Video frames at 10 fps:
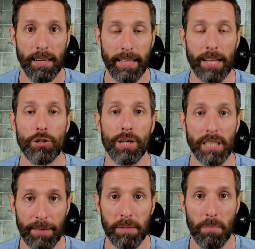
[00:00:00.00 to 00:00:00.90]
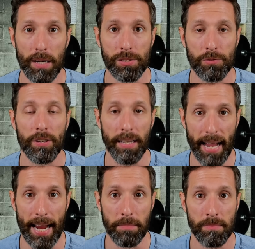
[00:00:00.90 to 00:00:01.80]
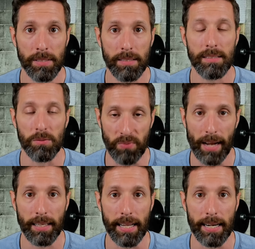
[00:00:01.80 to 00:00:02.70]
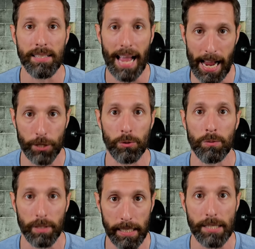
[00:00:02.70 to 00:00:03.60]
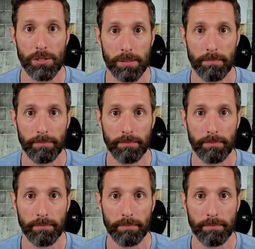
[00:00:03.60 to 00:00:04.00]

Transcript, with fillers: that it took 11 months for the game to finally hit its actual release.